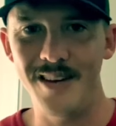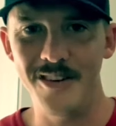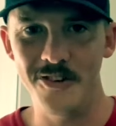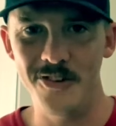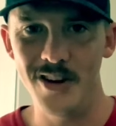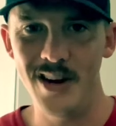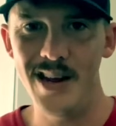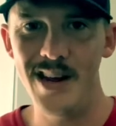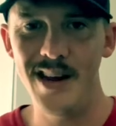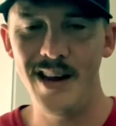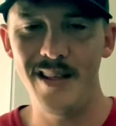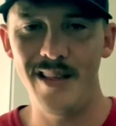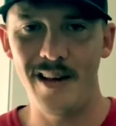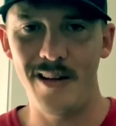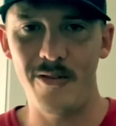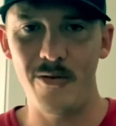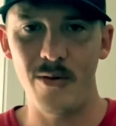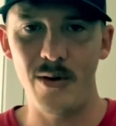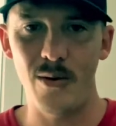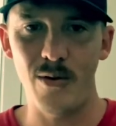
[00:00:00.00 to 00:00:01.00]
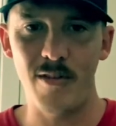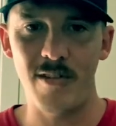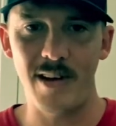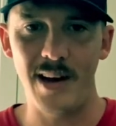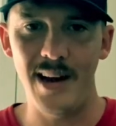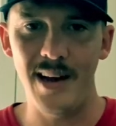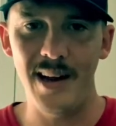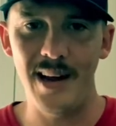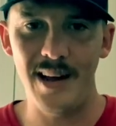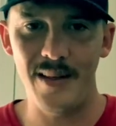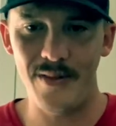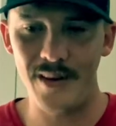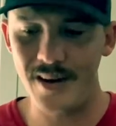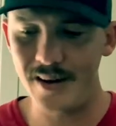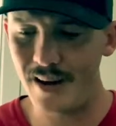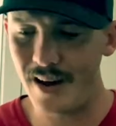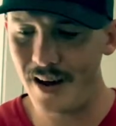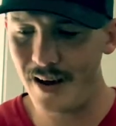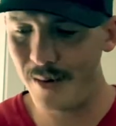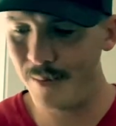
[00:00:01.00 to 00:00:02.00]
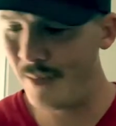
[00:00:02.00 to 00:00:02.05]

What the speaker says: jig that's real skinny at the top.